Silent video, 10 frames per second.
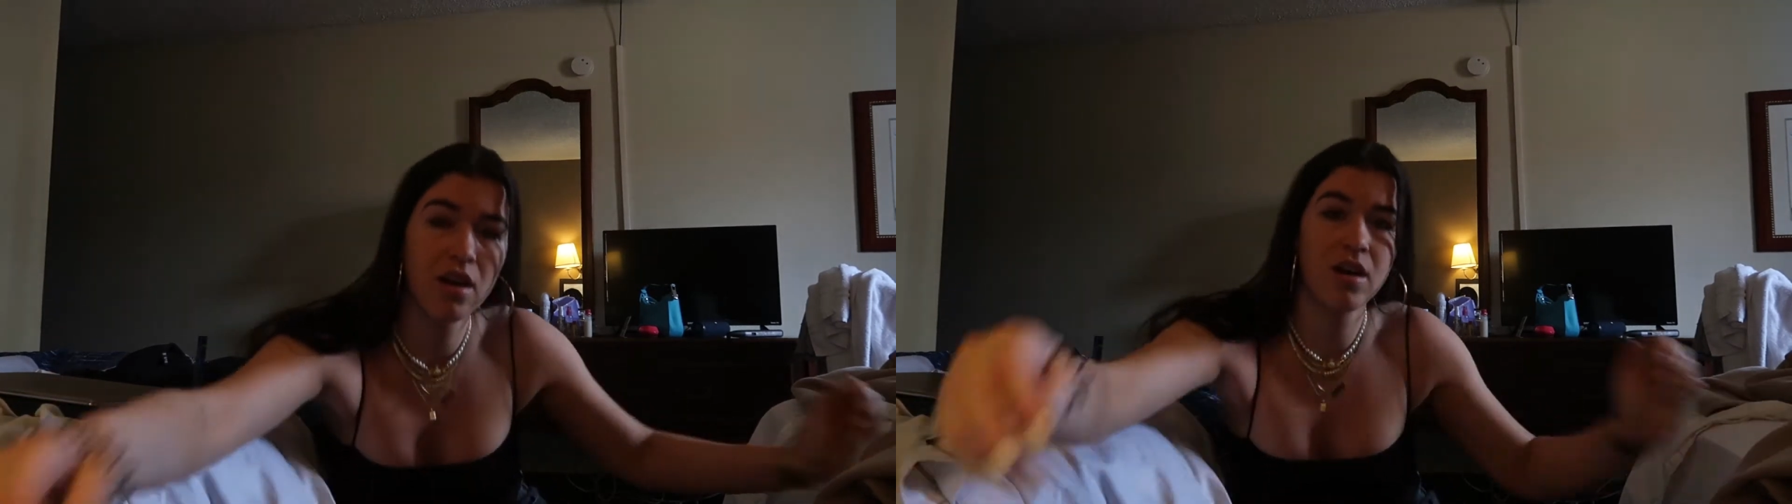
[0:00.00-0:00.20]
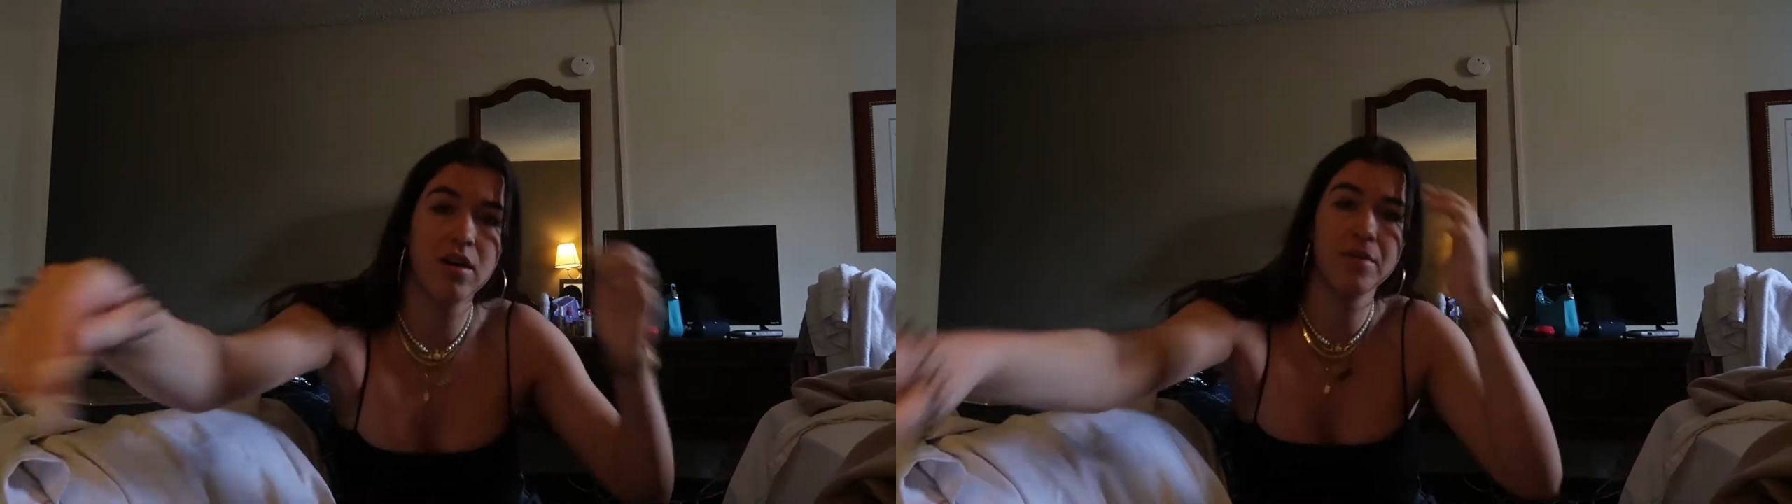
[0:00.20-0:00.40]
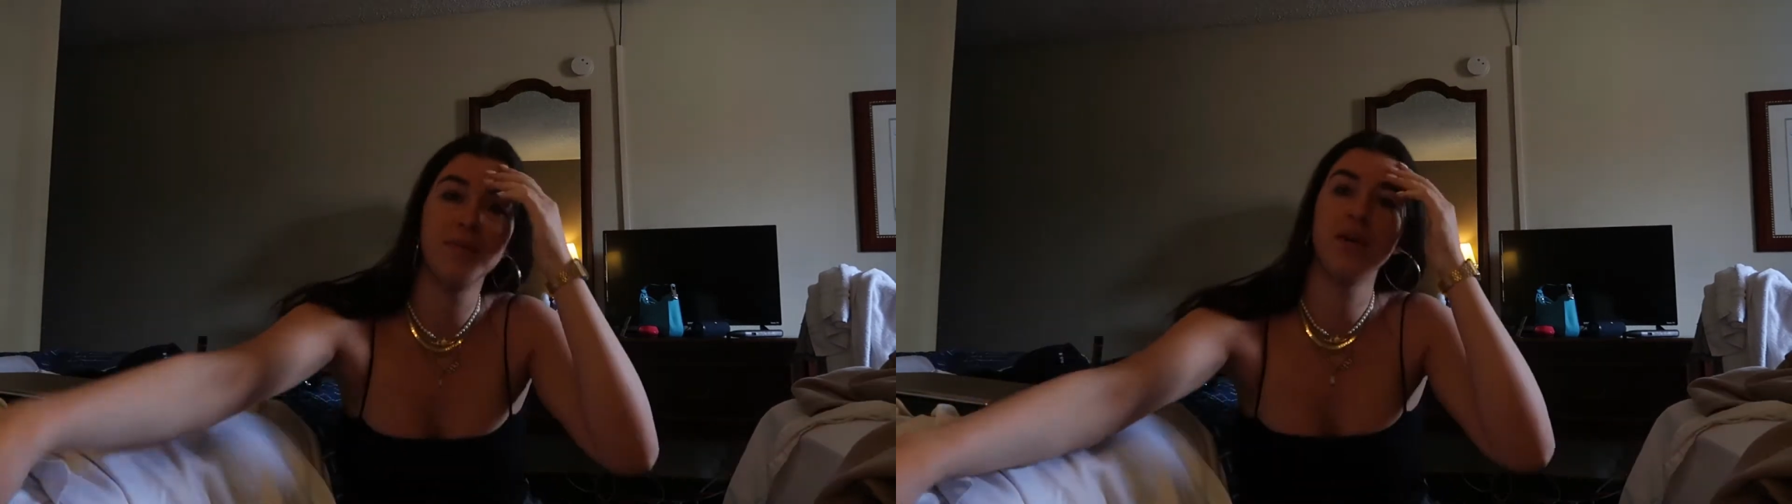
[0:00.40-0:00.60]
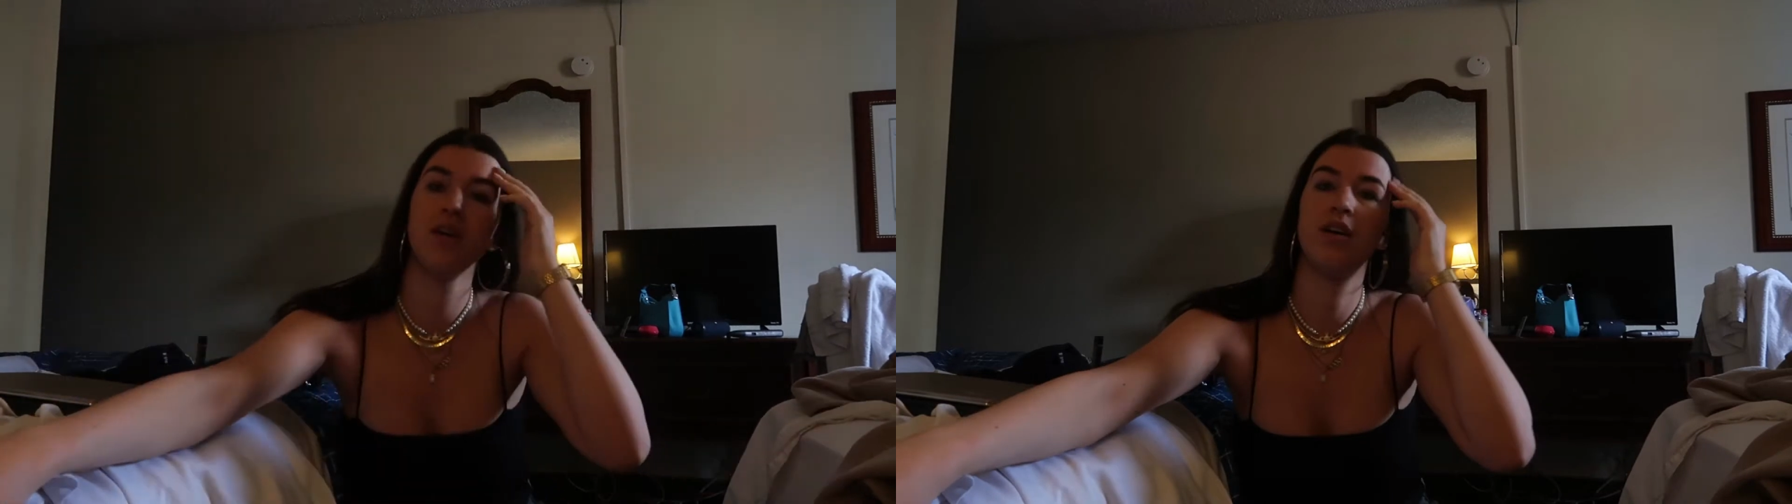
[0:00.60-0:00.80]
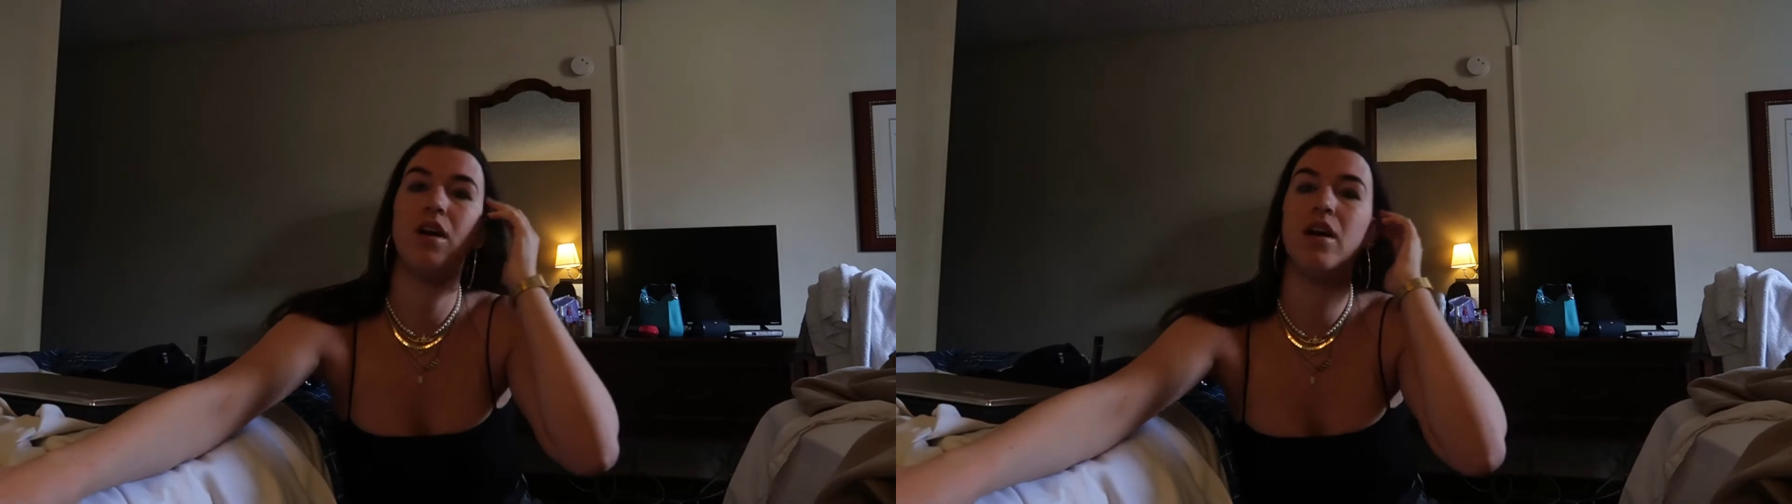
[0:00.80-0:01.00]

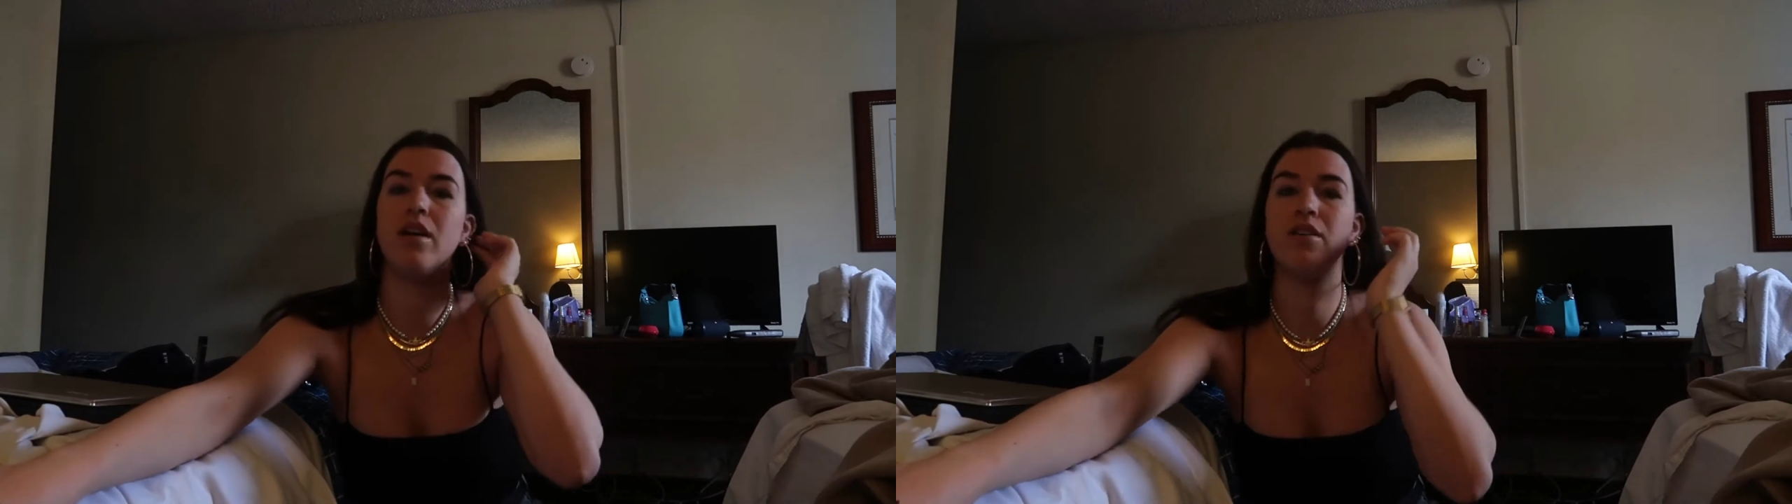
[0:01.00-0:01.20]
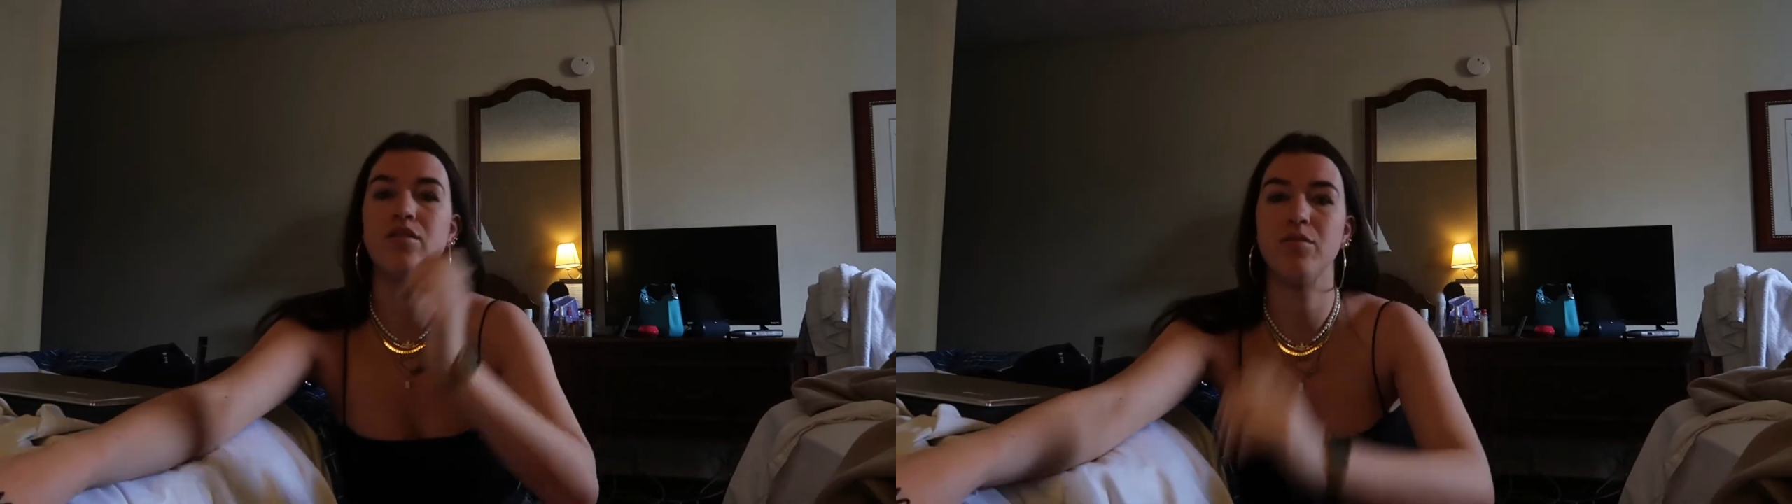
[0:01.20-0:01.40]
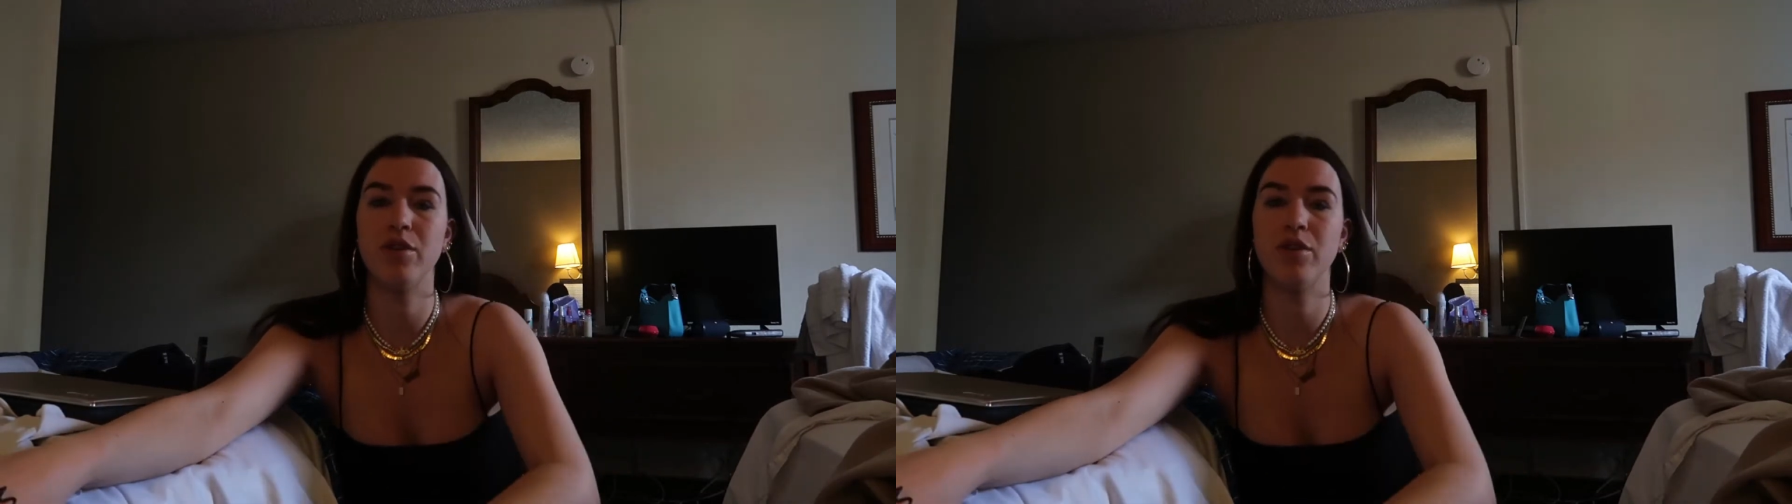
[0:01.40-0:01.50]
And